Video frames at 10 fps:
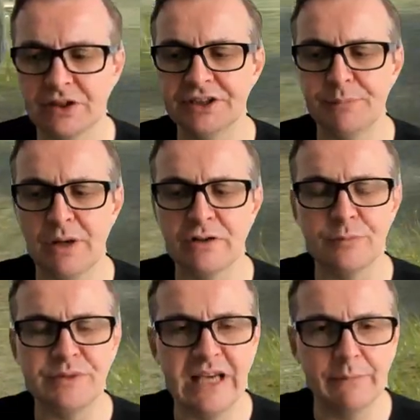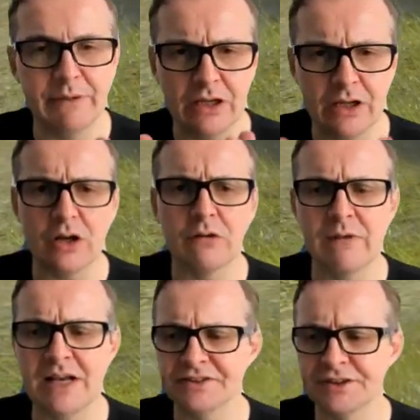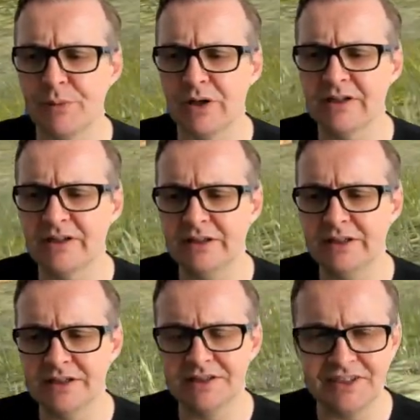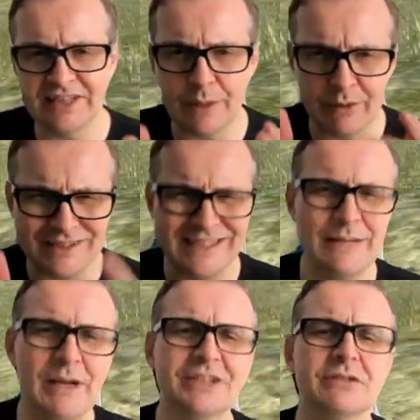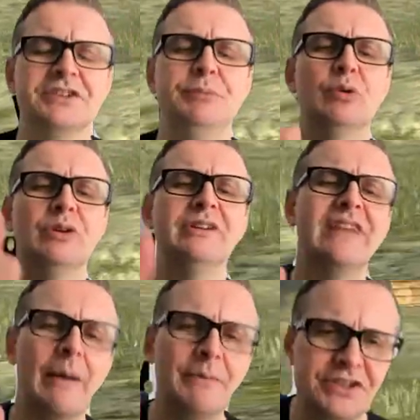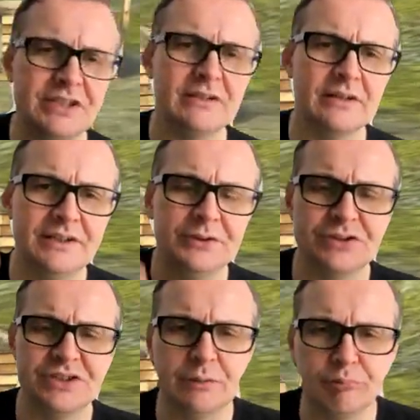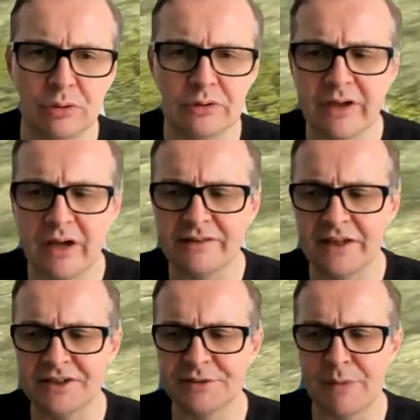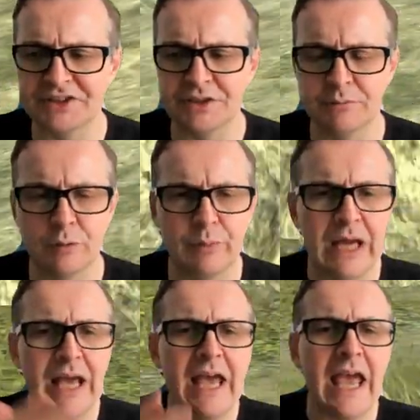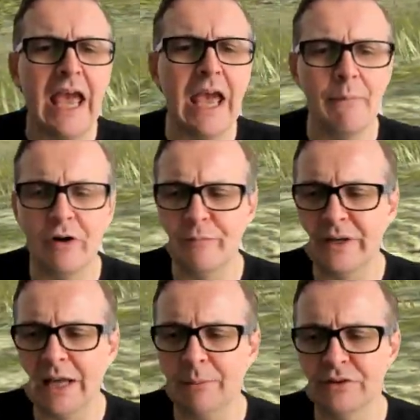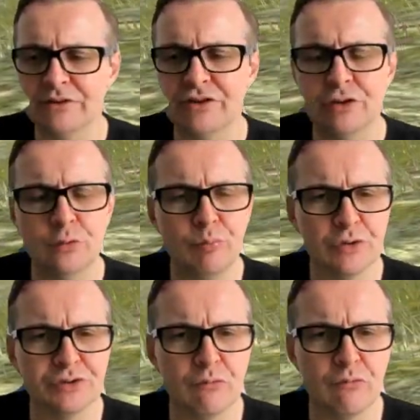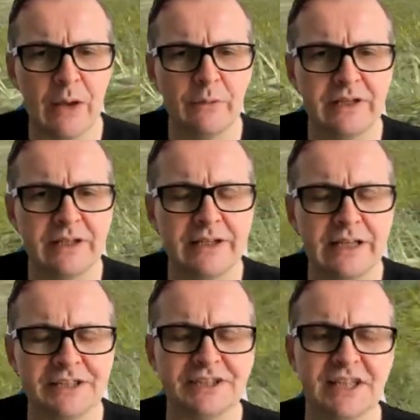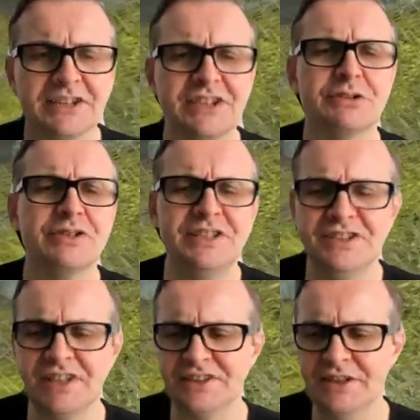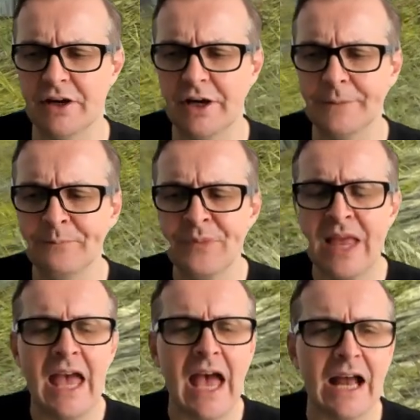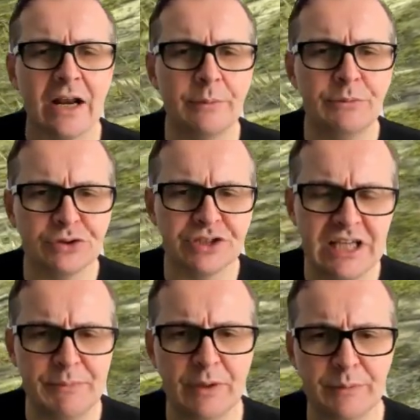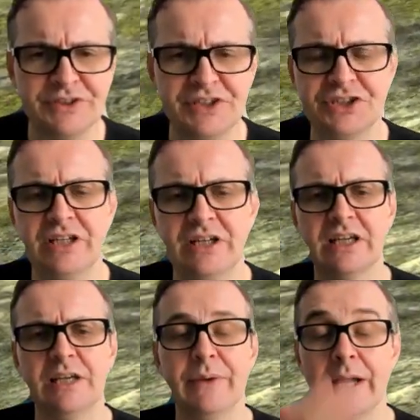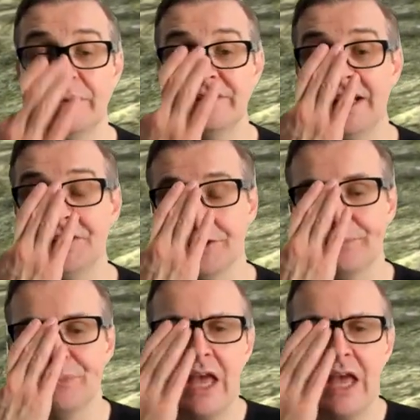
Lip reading: I spotted up the enemy. A lot of reds are spotted here. You can see now my teammates are actually putting damage in there. Just hit the bulldog there, smashed him up. I've been able to put a round in, etc. T69, and I'm just keeping position here, keeping out of danger.